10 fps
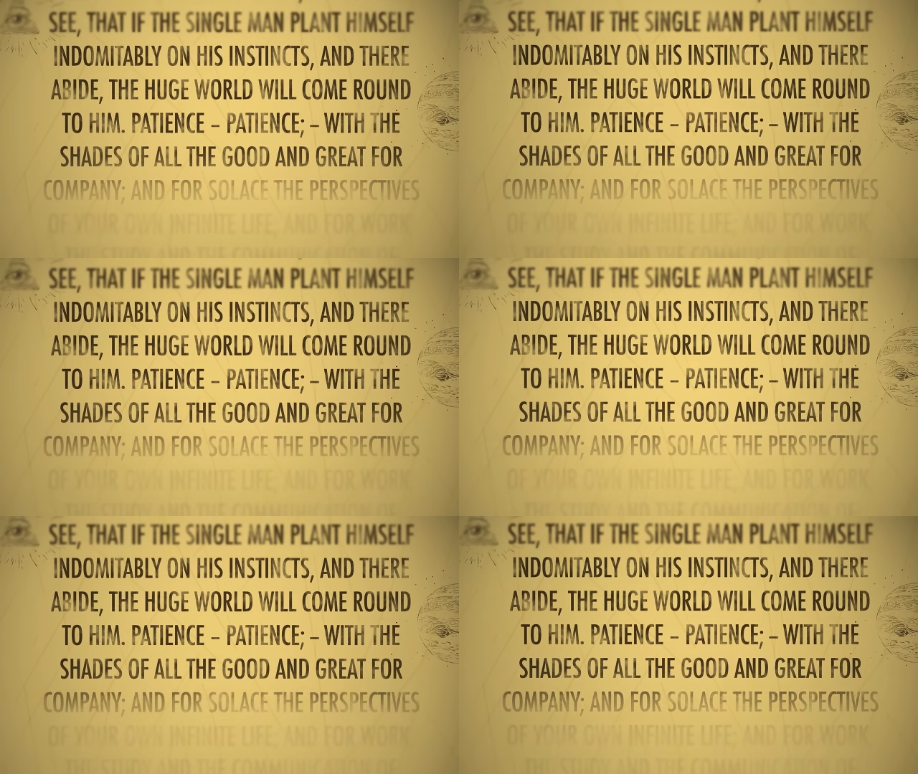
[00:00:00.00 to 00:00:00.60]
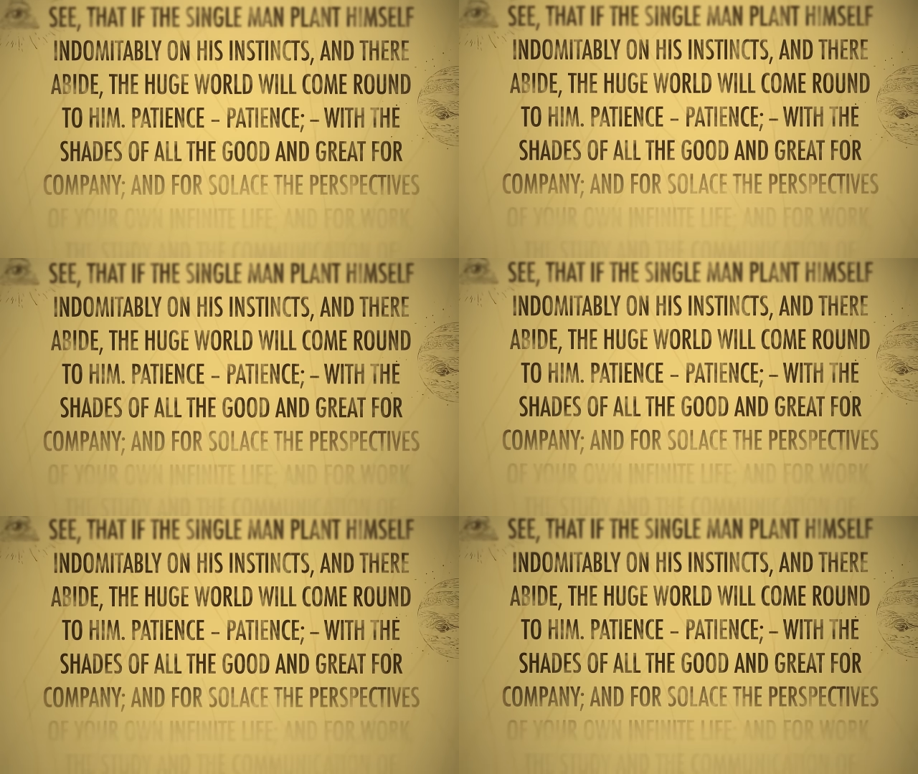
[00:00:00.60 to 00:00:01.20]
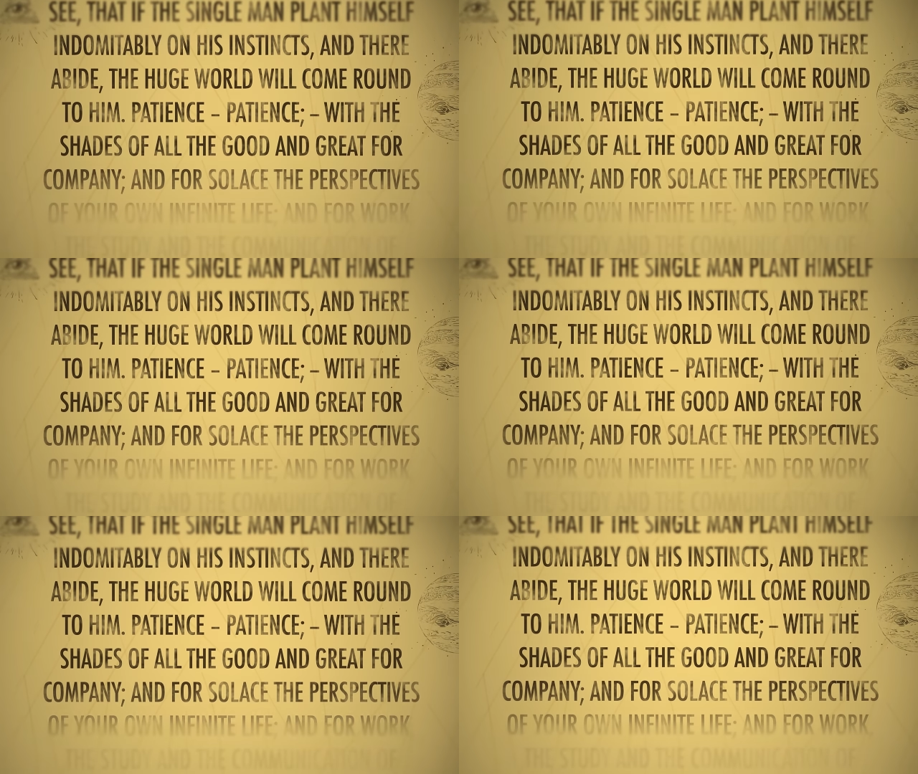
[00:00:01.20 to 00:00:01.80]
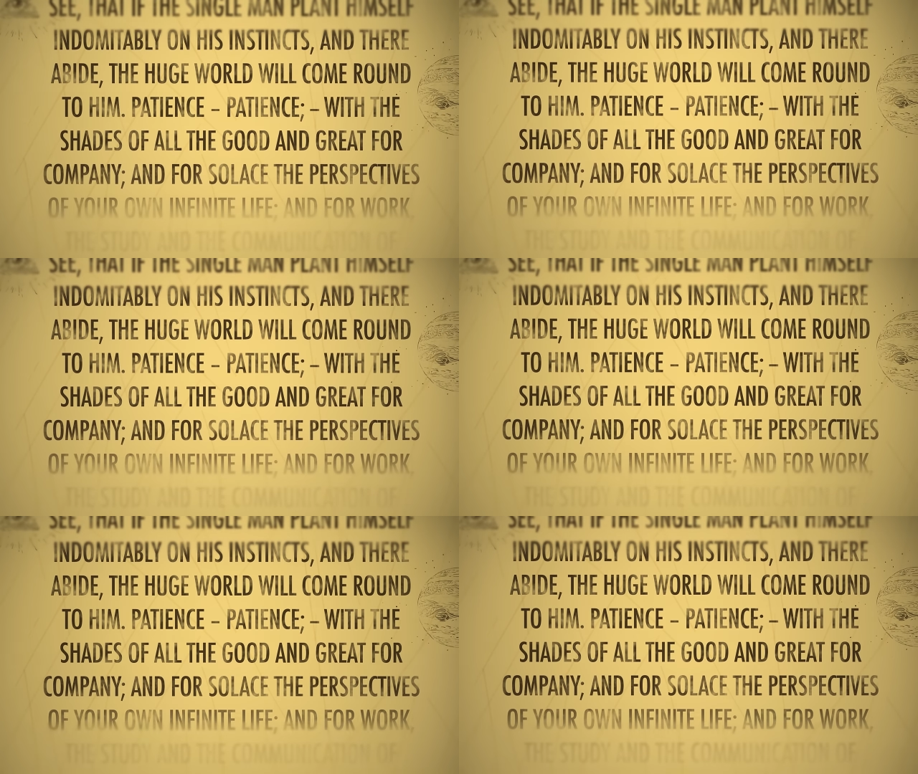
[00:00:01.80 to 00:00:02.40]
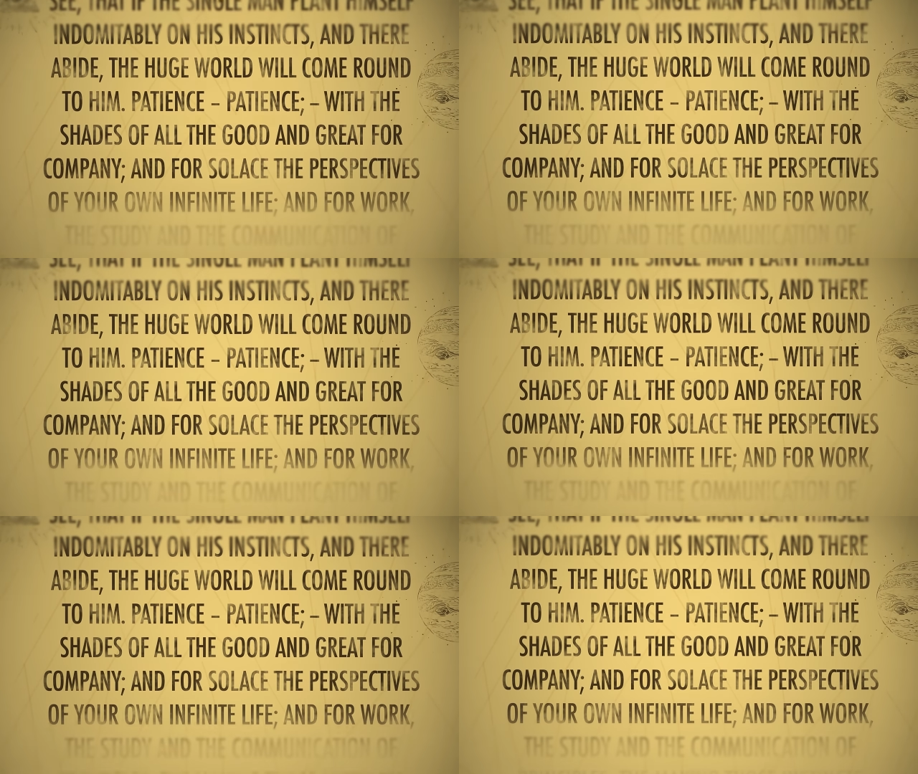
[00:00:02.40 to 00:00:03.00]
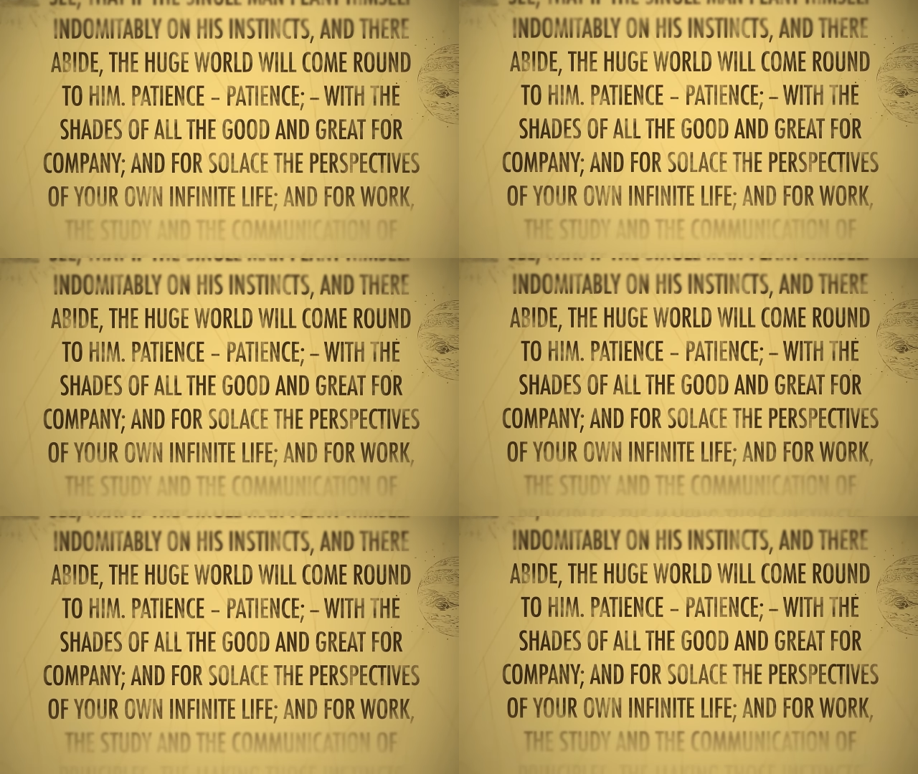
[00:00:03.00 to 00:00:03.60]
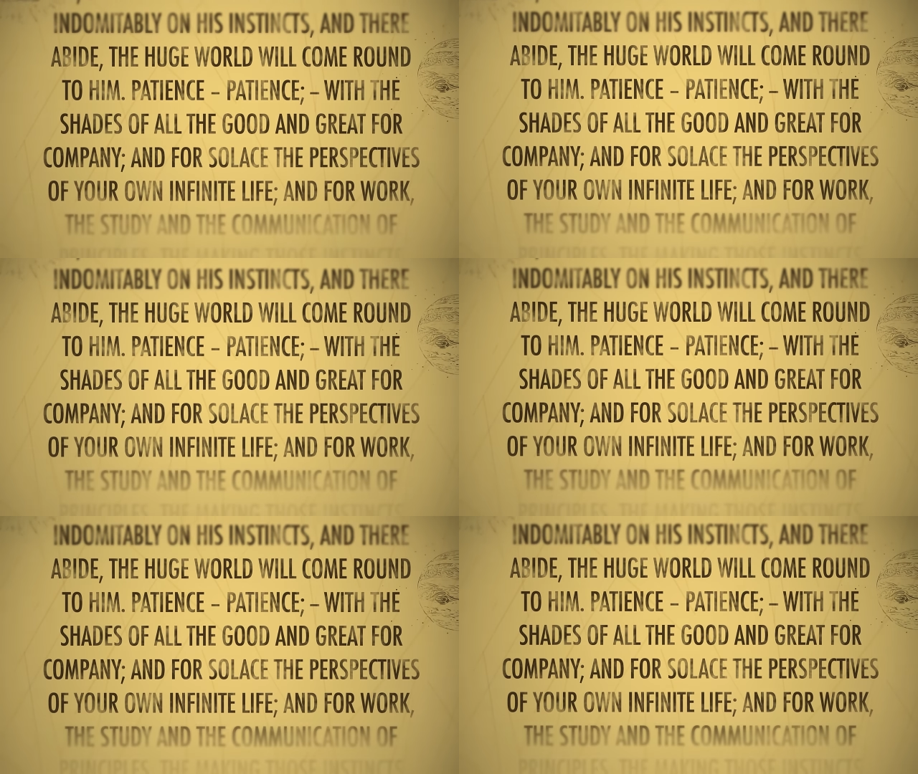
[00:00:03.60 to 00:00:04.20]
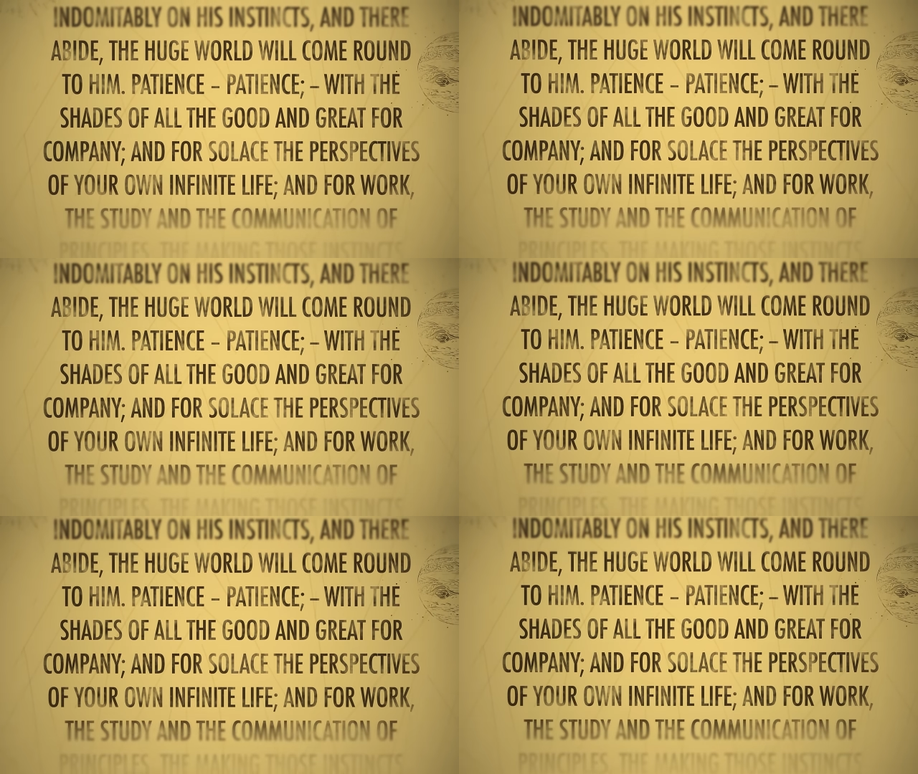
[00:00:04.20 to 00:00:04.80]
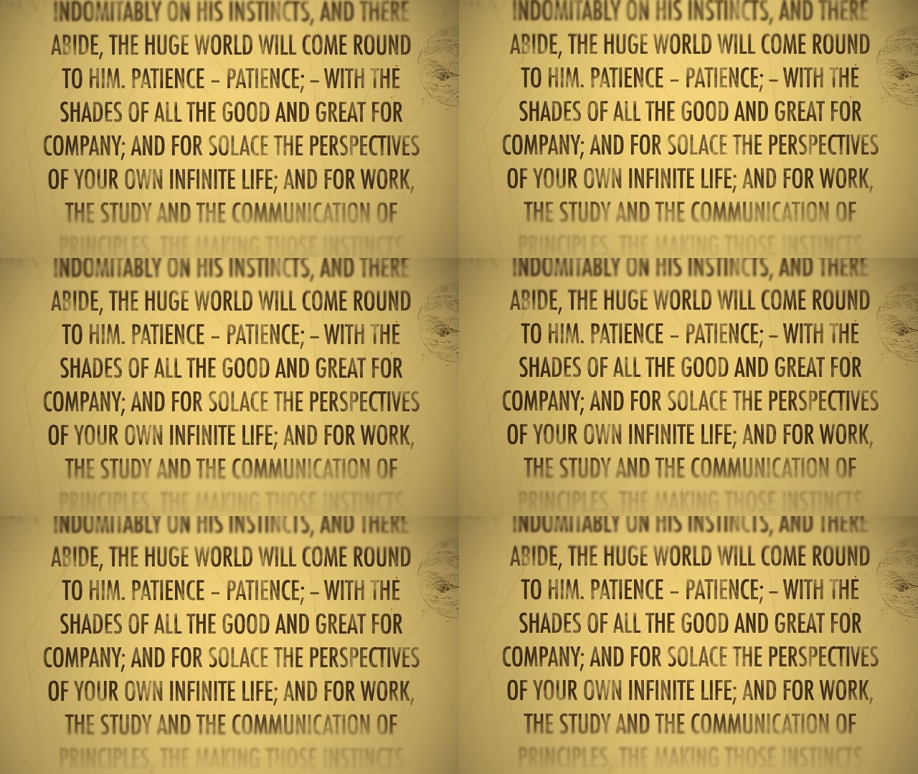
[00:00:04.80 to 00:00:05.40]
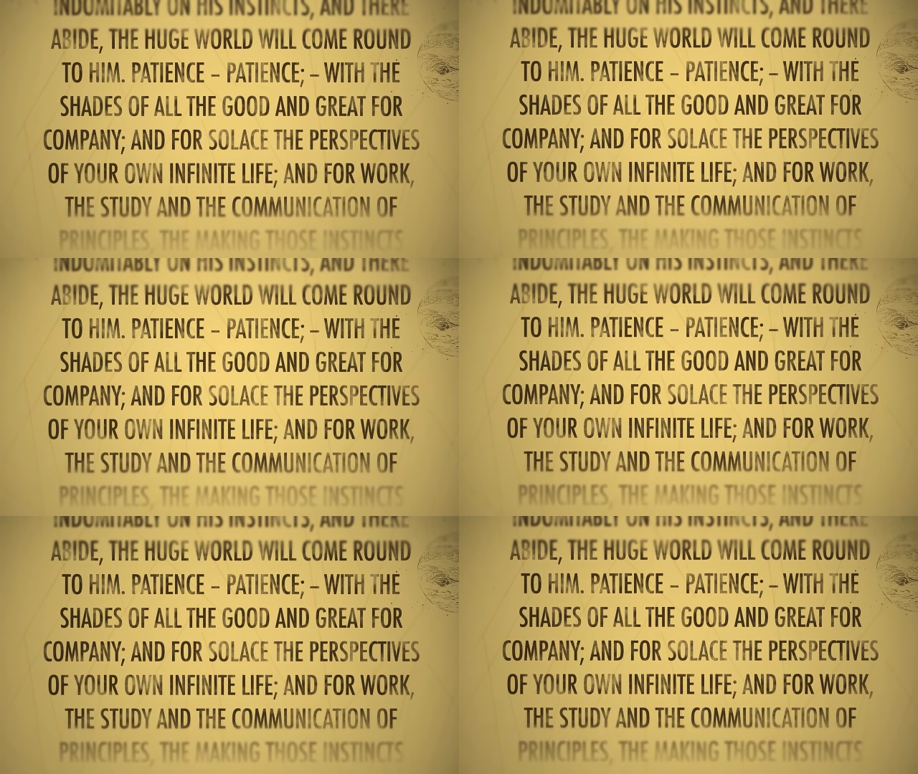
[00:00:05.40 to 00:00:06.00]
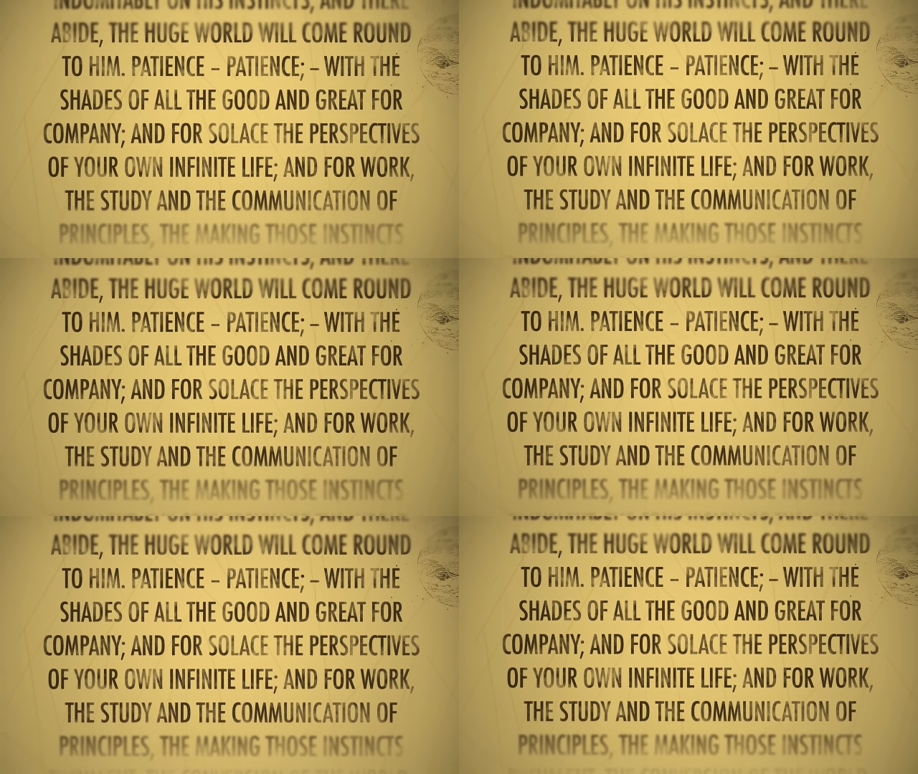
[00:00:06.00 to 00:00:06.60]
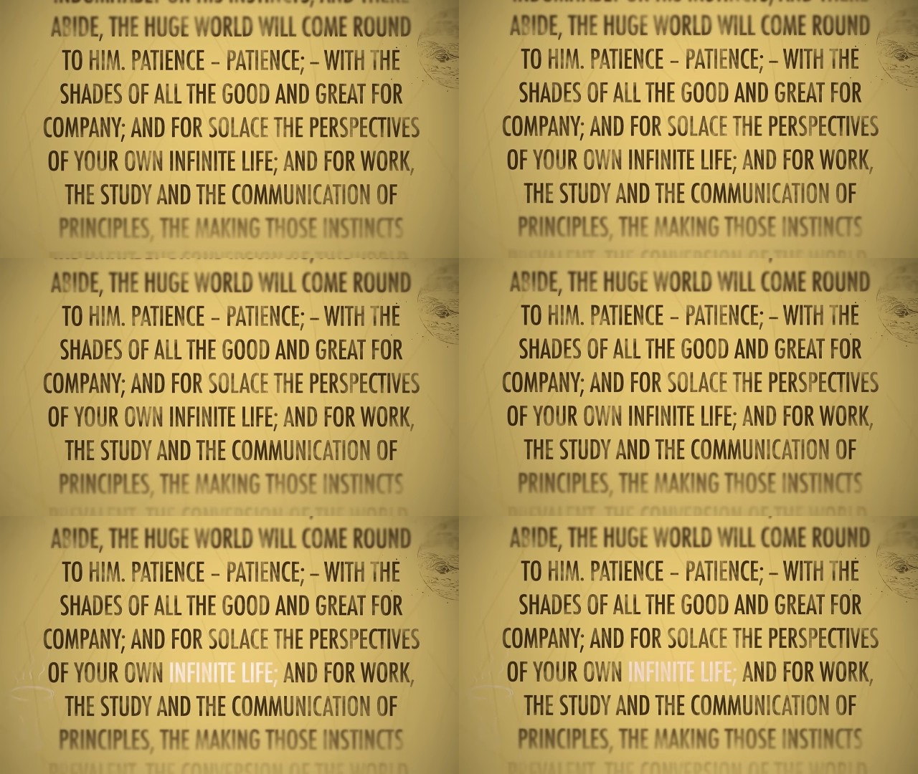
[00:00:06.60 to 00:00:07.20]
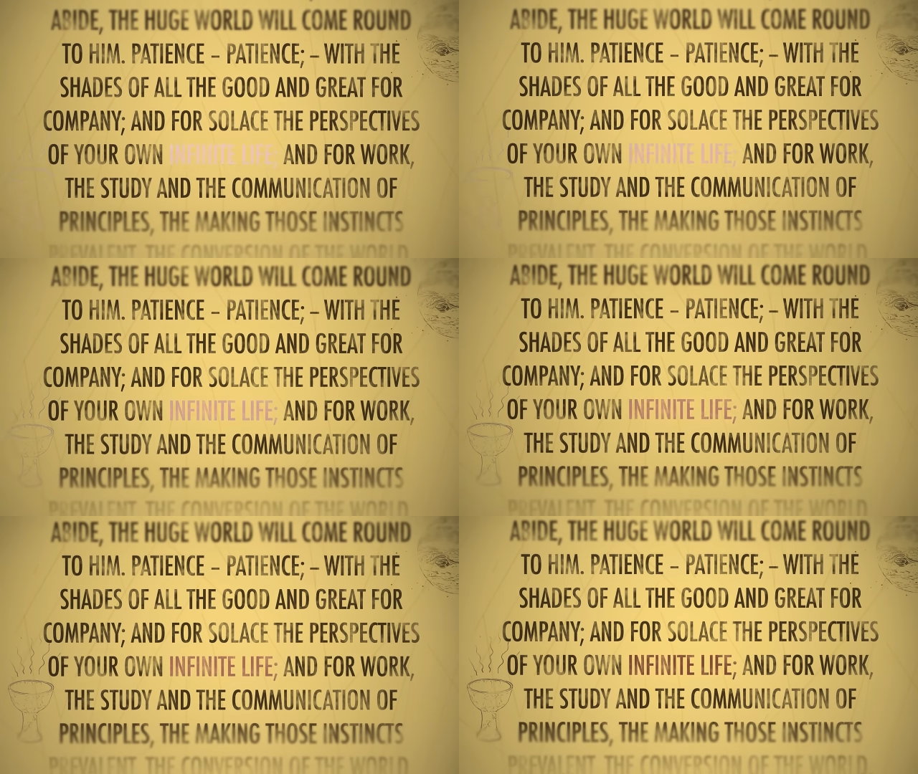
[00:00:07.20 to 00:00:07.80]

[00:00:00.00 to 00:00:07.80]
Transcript: Nobody's mouth can be seen.